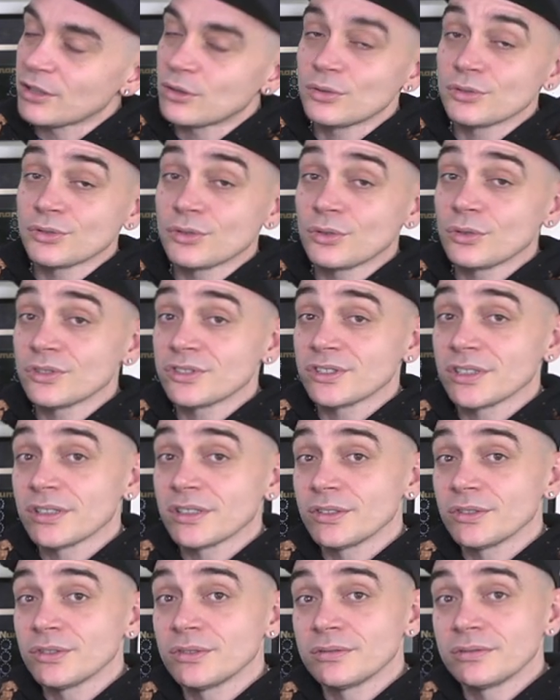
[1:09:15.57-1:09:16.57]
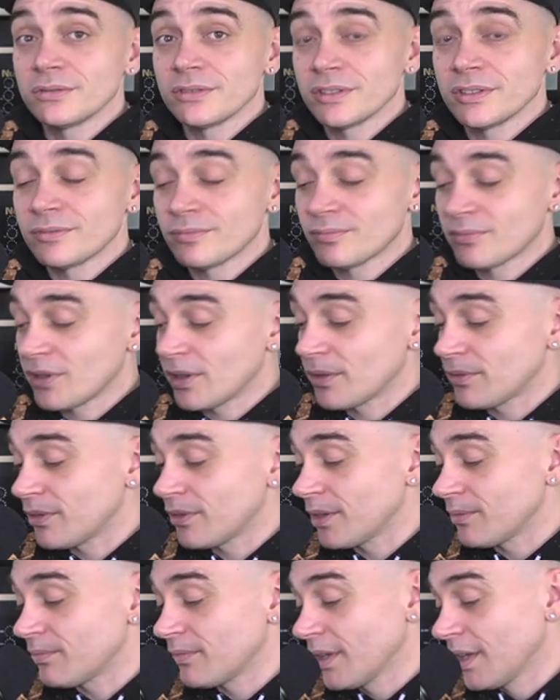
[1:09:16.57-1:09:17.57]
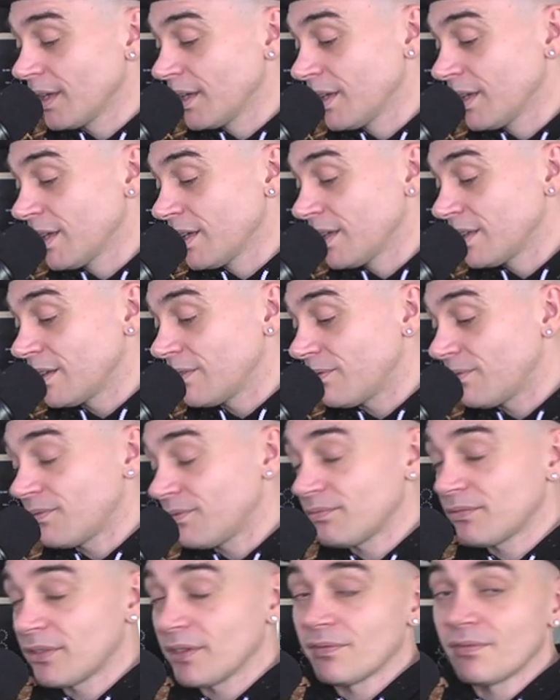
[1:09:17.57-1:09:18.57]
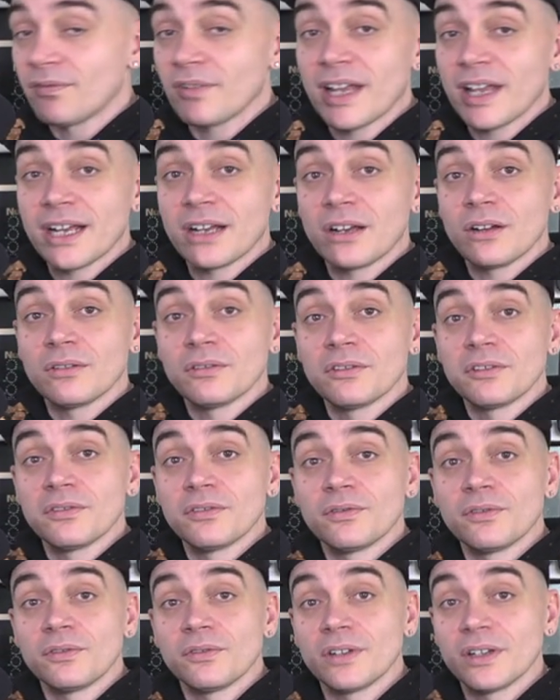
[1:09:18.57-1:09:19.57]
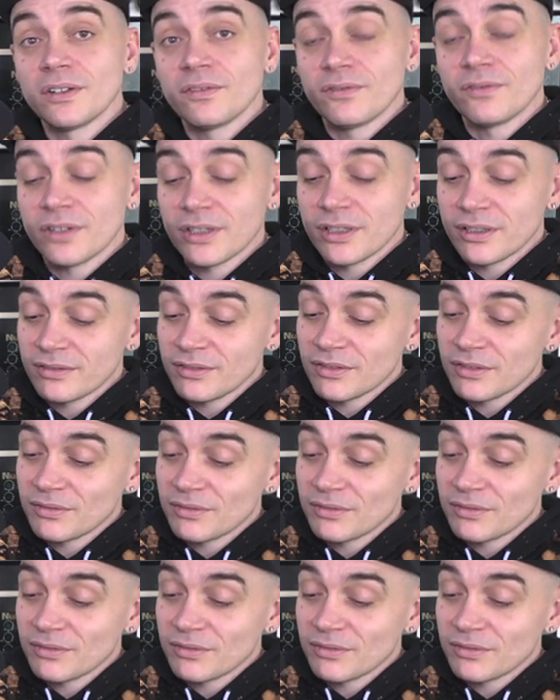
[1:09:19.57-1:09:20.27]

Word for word: and of course Corsa. yeah, man. The, the, the, the flag holder of, of uh,